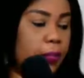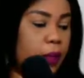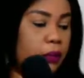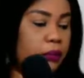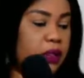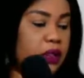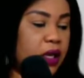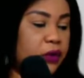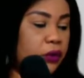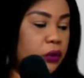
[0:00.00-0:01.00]
please,
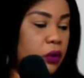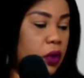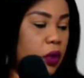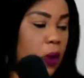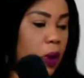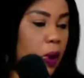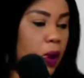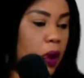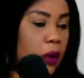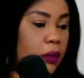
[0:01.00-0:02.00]
can
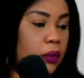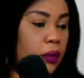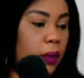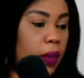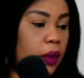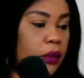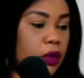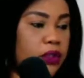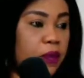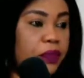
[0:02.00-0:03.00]
you,
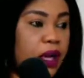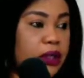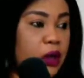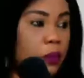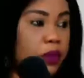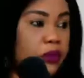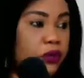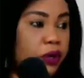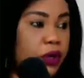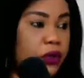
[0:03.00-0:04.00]
something has come on the
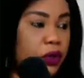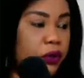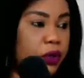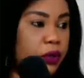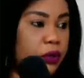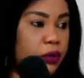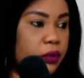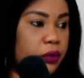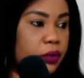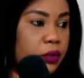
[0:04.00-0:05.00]
screen, sorry,
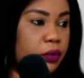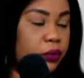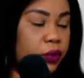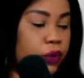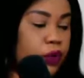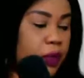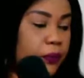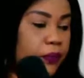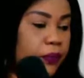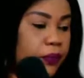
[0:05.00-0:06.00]
producer.
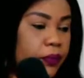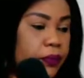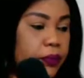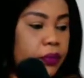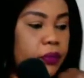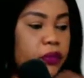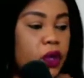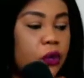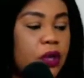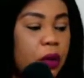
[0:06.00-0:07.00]

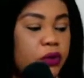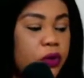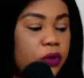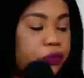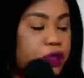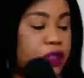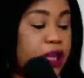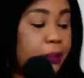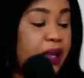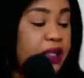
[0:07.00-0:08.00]
Sorry, I was going to read.
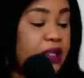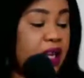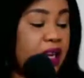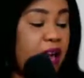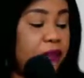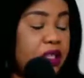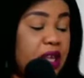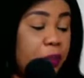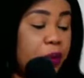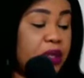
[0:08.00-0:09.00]
Sister Blessing said, every
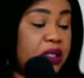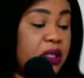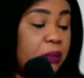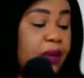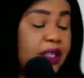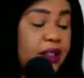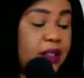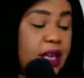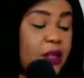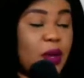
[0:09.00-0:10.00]
disappointment is a
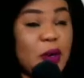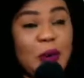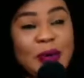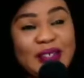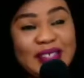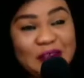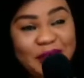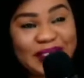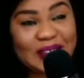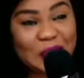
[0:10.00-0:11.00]
blessing. That's why you're called Sister
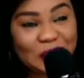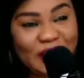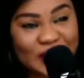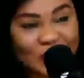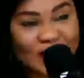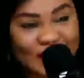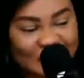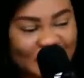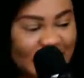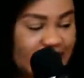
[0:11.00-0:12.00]
Blessing. God bless you, Sister
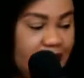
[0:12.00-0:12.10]
Blessing.